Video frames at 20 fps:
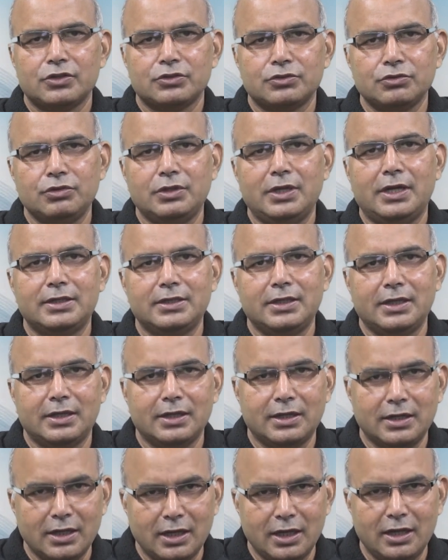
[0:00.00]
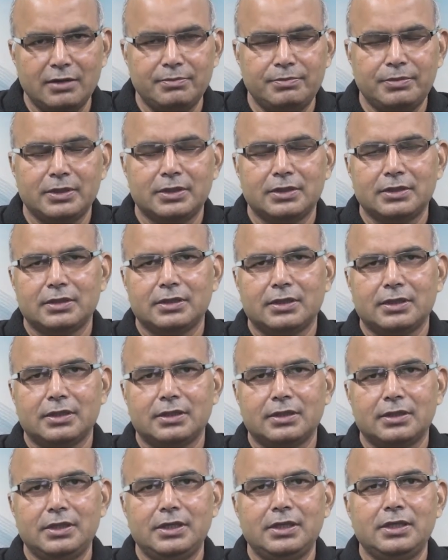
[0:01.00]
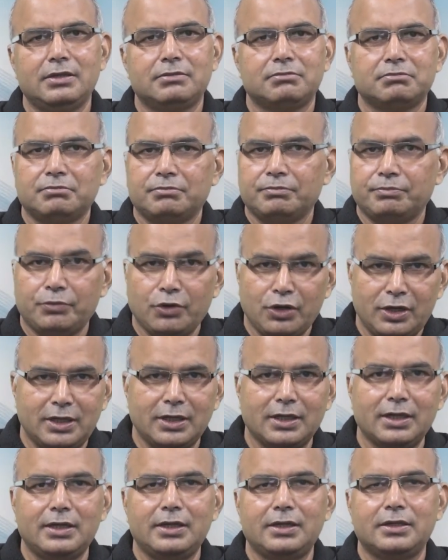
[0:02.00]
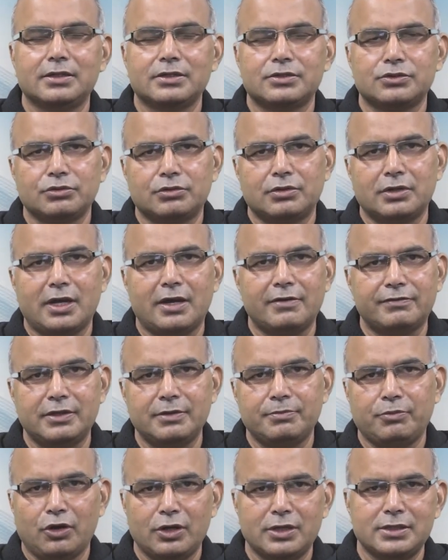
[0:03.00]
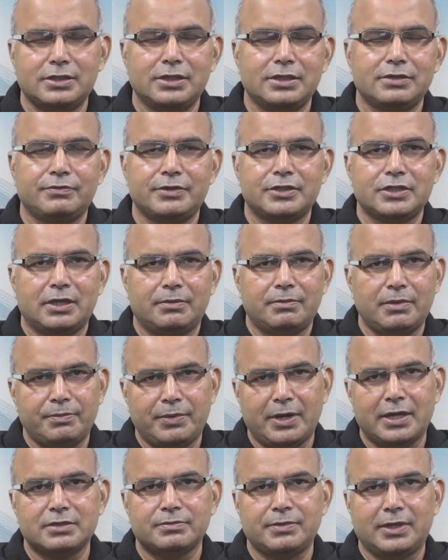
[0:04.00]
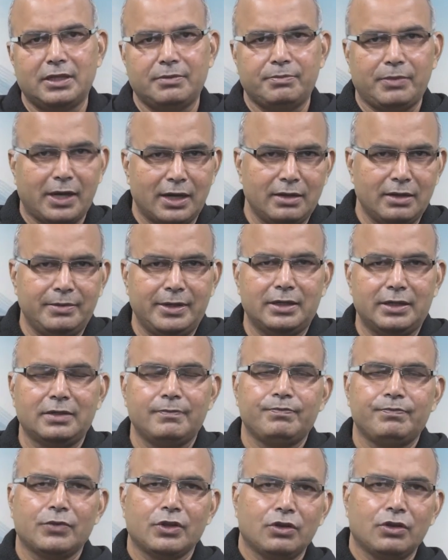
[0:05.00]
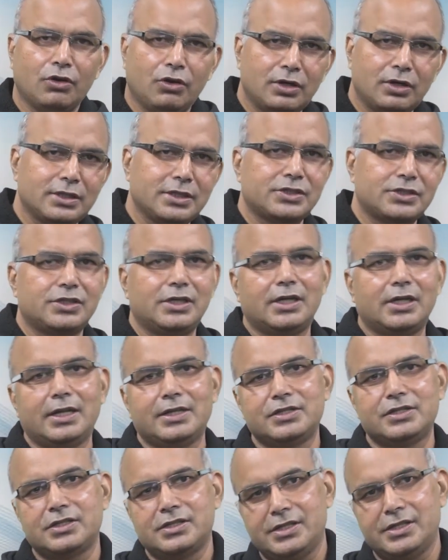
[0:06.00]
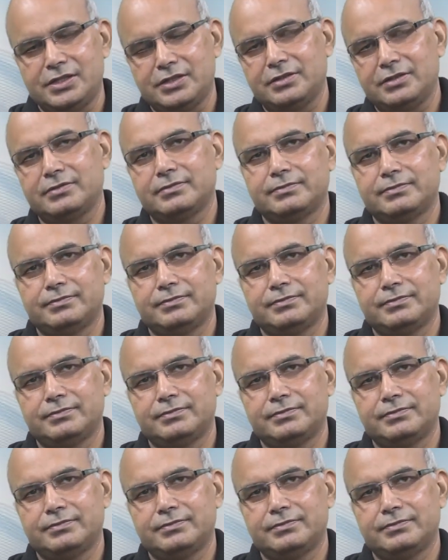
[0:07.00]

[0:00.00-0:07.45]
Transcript: so that they can help the political leaders to draft the policies which can be passed by the parliament or the state legislature.